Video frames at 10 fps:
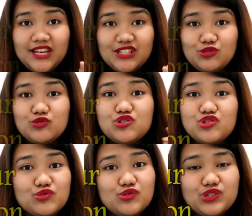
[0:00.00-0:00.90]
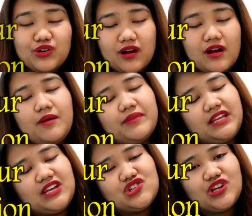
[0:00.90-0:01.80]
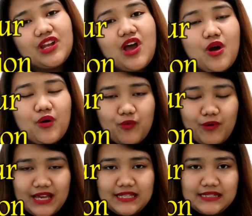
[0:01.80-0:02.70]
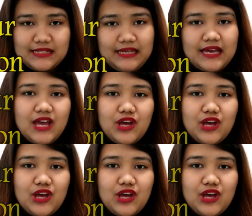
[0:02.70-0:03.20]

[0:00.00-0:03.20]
is to choose your accommodation wisely.